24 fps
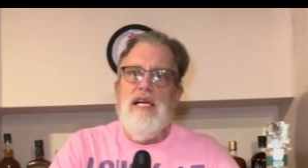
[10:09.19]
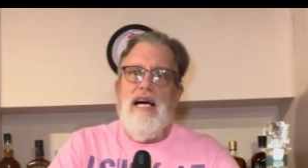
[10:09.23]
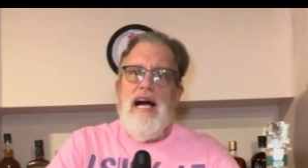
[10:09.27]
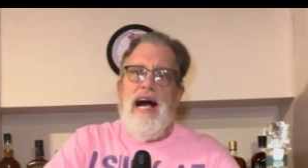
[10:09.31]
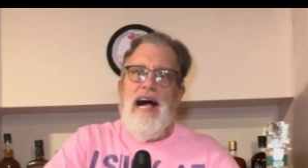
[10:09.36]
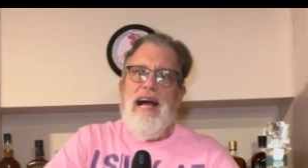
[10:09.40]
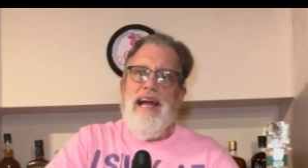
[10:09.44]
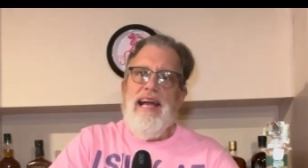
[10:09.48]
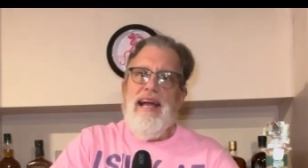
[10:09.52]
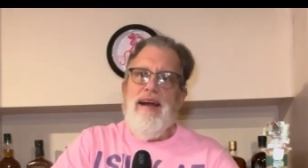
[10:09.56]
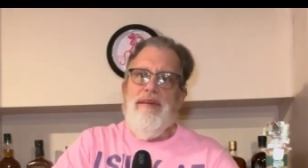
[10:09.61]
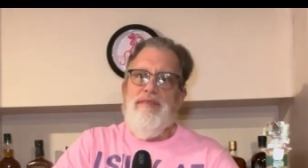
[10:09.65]

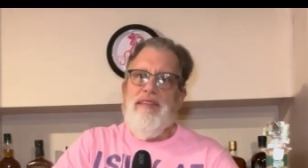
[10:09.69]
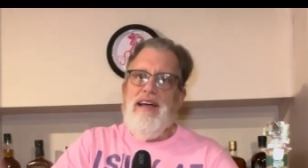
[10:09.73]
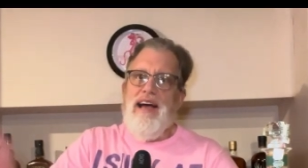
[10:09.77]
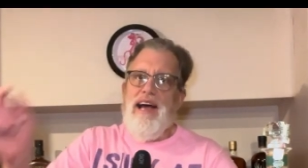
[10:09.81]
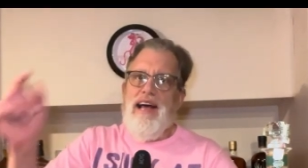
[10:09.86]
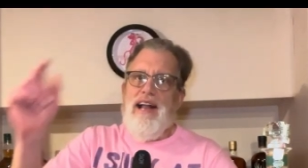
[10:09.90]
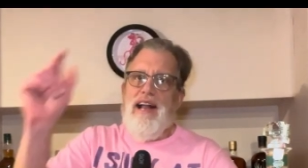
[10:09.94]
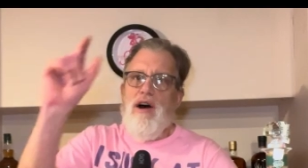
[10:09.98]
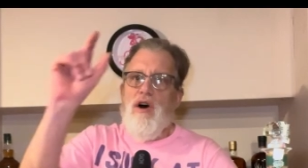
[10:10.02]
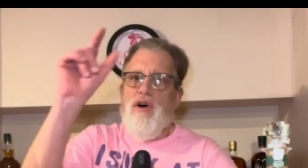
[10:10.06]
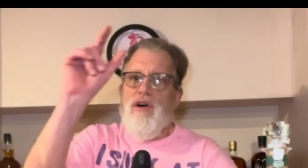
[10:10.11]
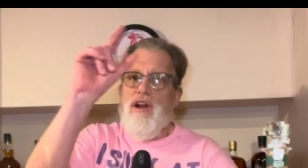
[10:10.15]
I have
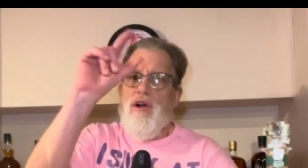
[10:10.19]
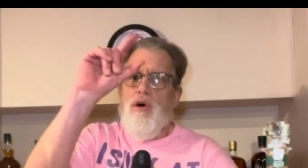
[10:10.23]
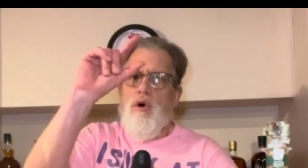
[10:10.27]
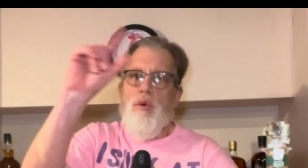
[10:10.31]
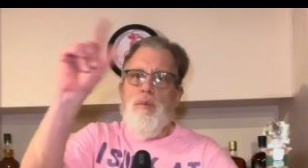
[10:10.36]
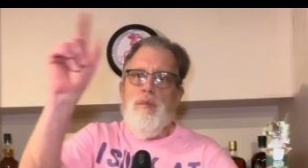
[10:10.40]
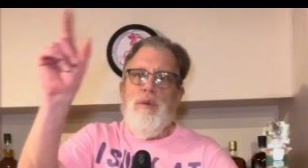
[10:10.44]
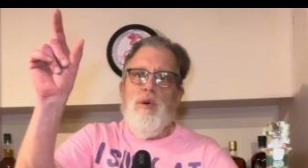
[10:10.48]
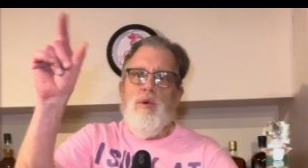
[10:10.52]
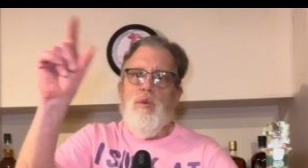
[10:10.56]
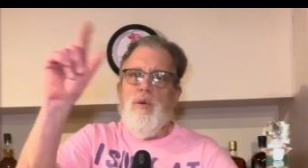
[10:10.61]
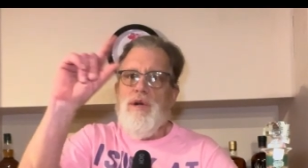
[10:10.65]
that
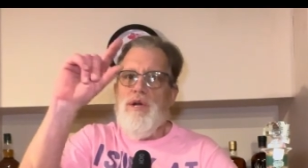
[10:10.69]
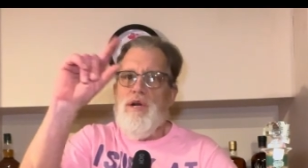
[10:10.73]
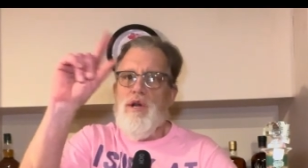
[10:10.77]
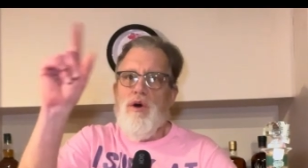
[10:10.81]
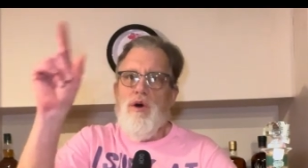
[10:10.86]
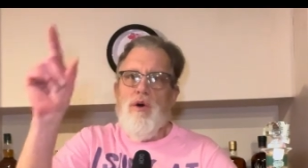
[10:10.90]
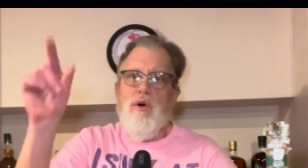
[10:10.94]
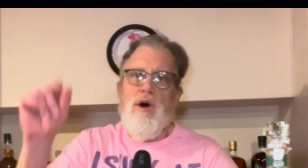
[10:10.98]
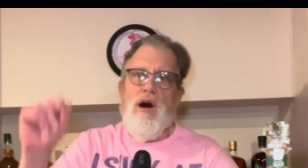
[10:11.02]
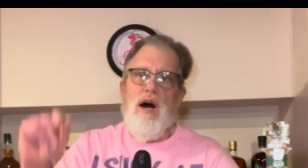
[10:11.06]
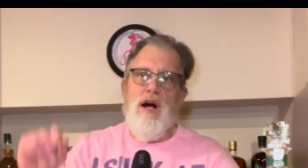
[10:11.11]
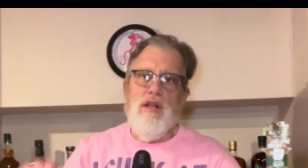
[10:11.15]
open
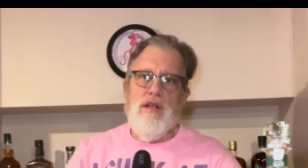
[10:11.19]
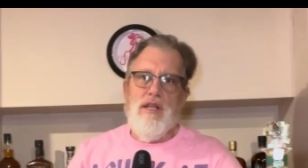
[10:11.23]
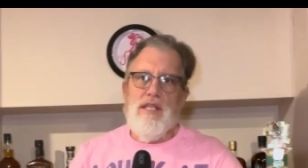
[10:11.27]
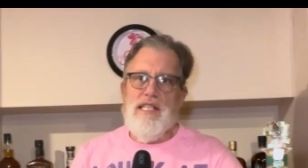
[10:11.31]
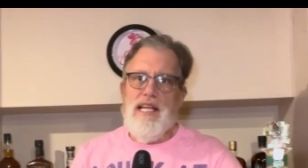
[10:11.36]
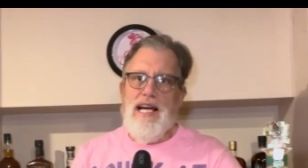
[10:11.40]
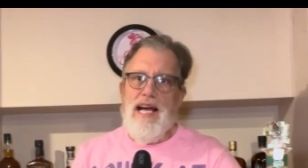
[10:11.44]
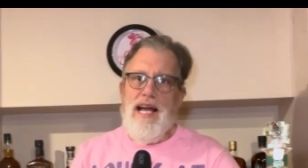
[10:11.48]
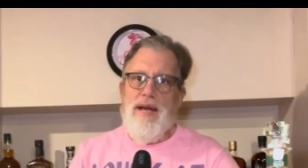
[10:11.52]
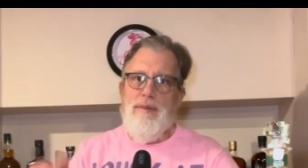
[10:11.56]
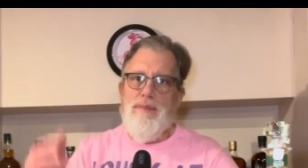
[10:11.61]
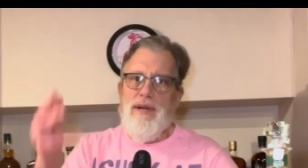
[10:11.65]
window all the
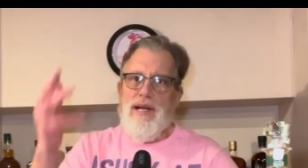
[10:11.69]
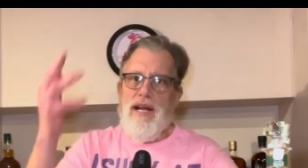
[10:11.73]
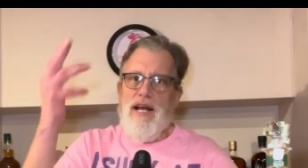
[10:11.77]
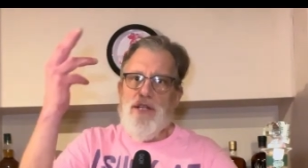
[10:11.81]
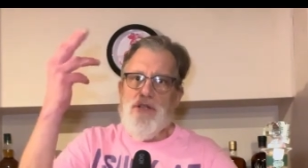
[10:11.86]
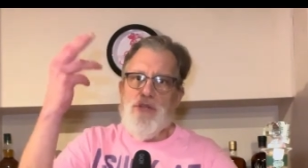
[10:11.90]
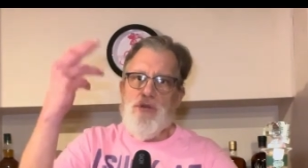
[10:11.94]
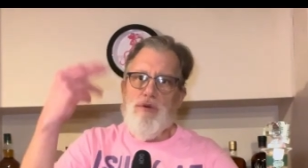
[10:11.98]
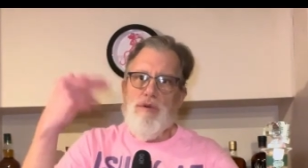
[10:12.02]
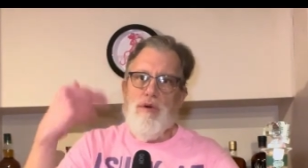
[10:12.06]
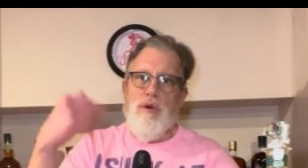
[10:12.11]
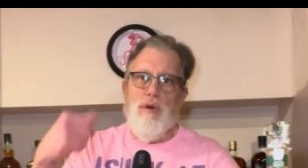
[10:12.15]
time, and I
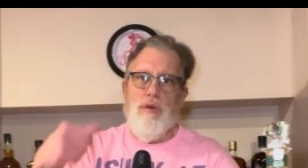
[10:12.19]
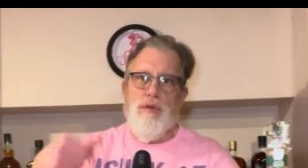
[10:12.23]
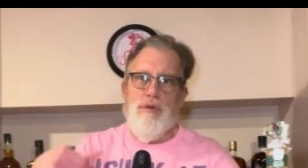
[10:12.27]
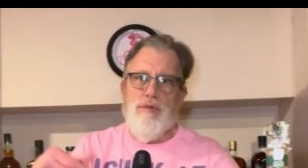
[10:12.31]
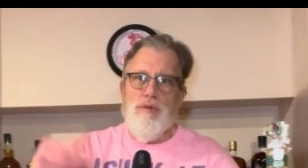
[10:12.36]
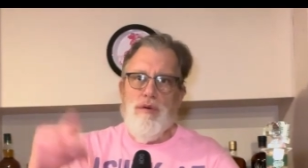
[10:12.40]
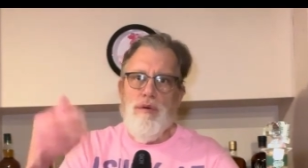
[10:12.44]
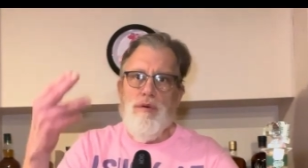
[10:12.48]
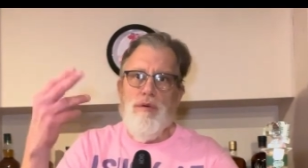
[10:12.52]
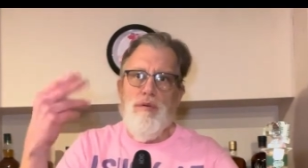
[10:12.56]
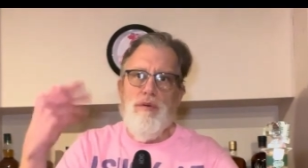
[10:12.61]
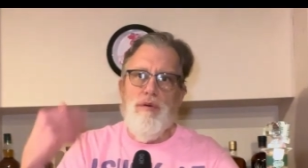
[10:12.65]
scroll
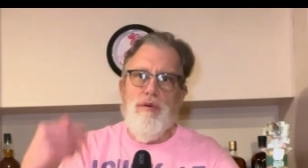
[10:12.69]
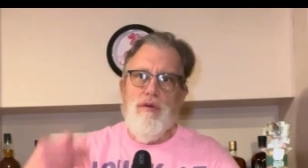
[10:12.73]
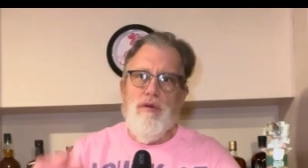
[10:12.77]
through